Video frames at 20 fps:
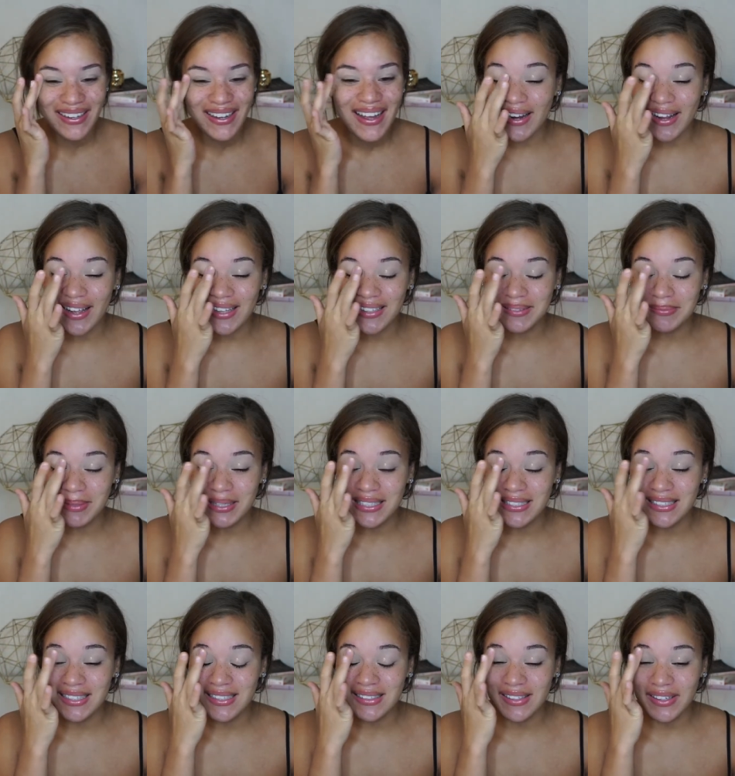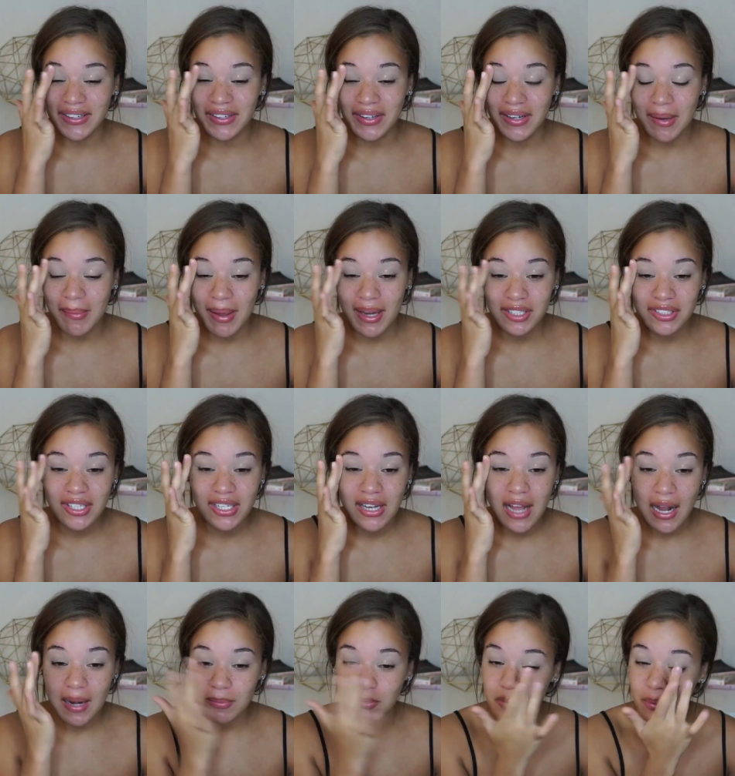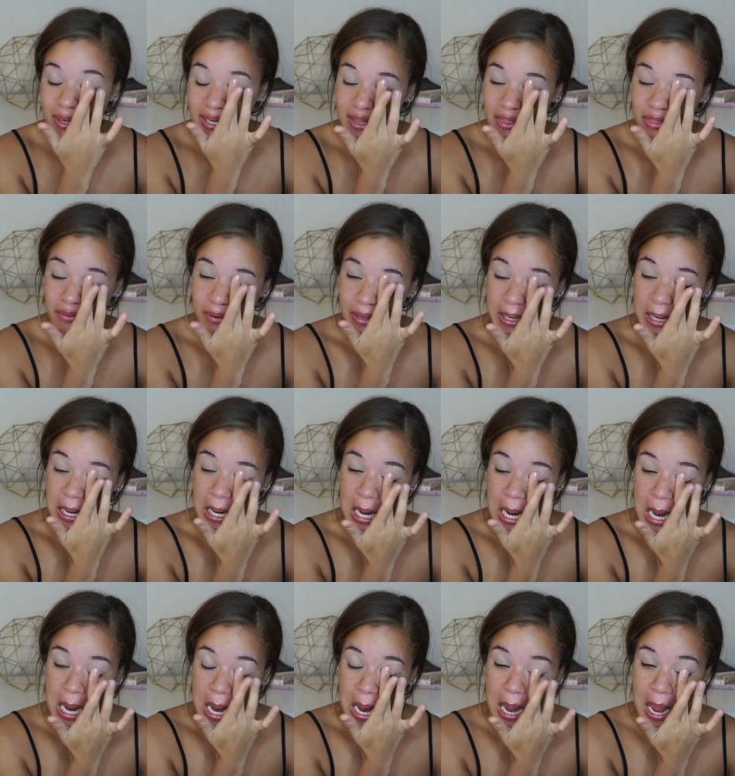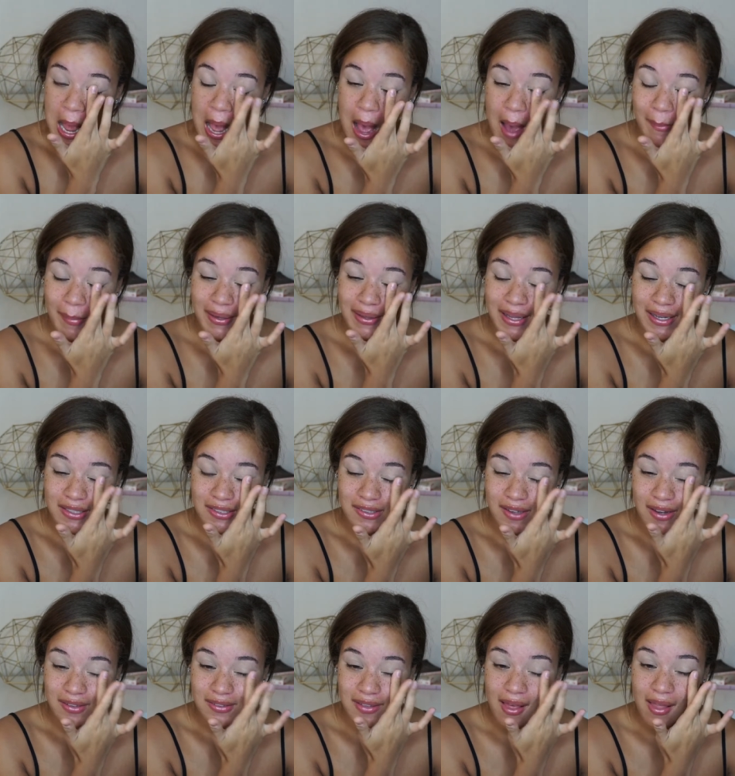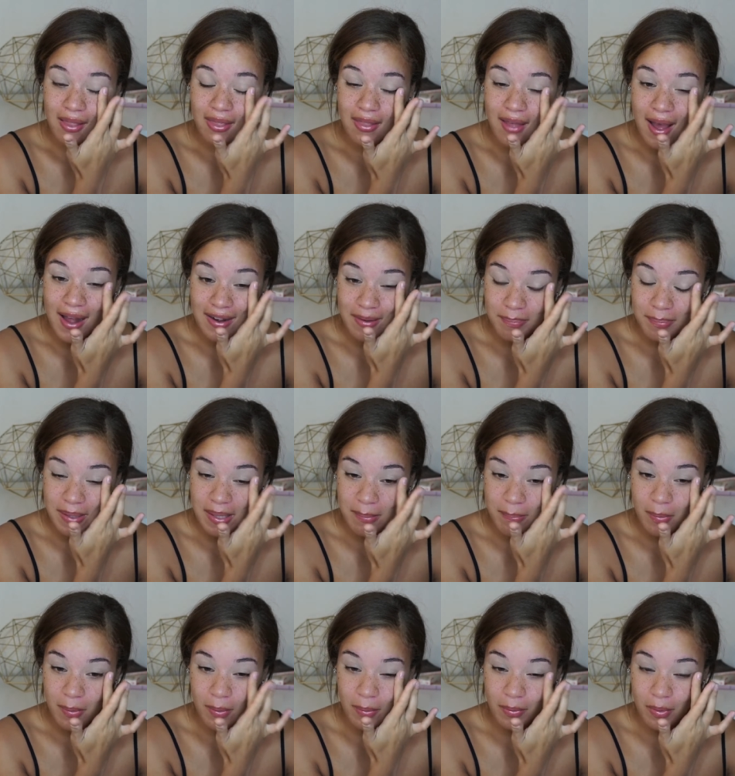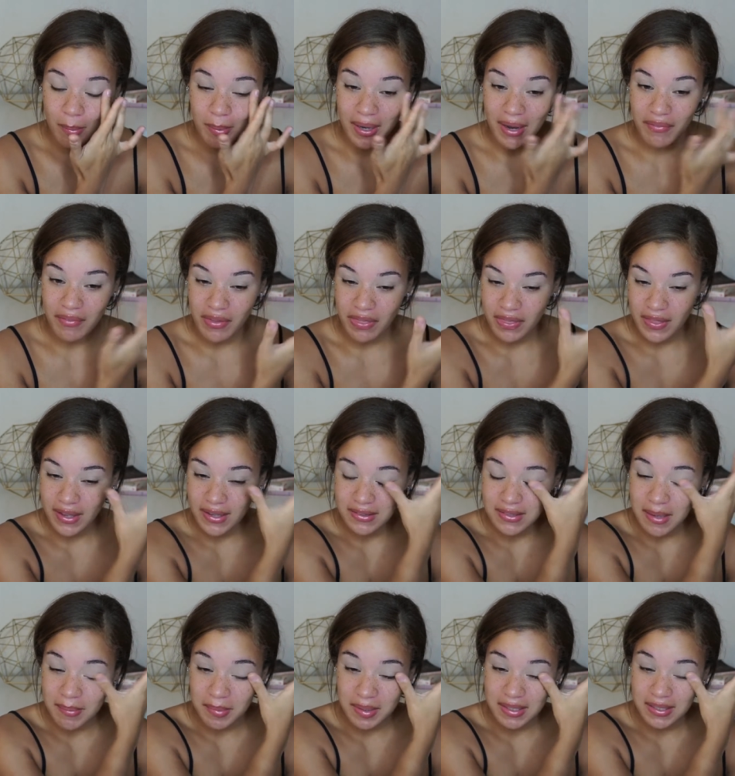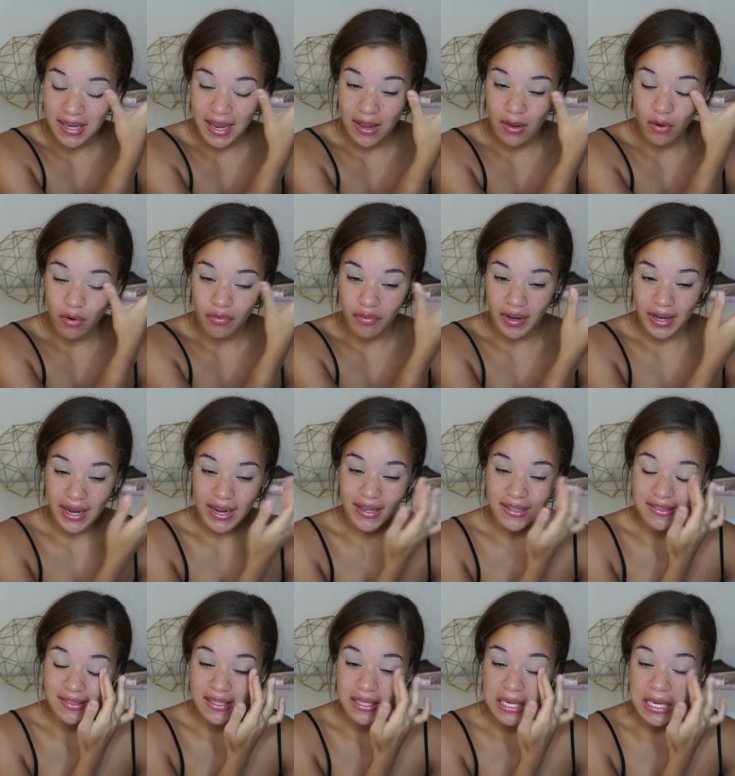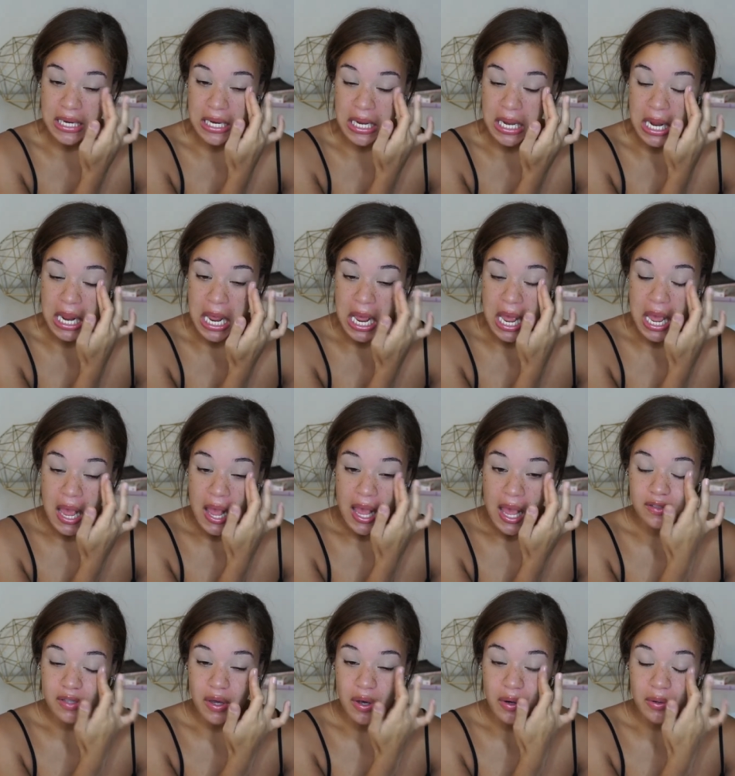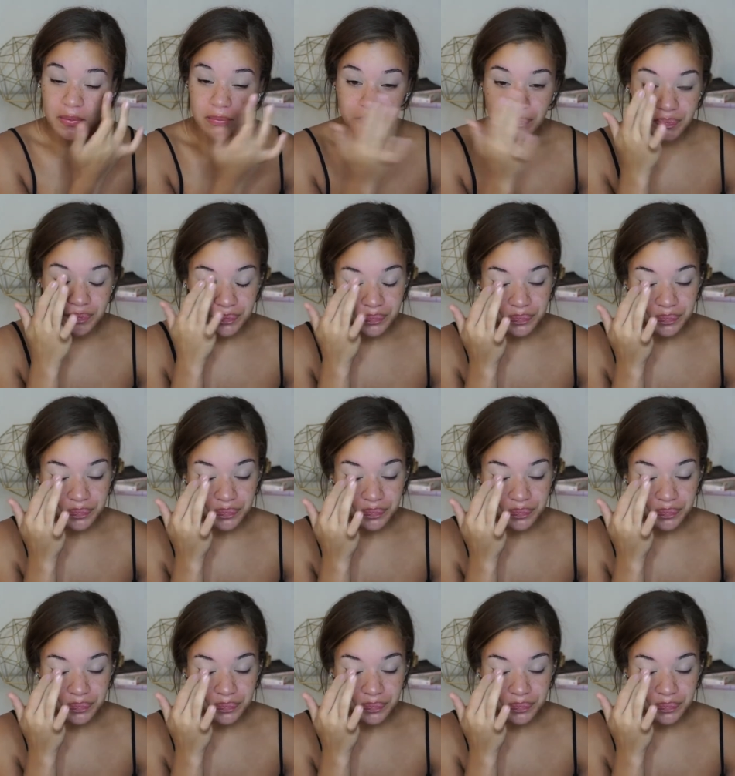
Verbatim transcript: But I guess my genes are good. I'm actually not. I'm twenty-three. Um, and that shocks a lot of people. Nobody ever thinks I'm a day over eighteen. So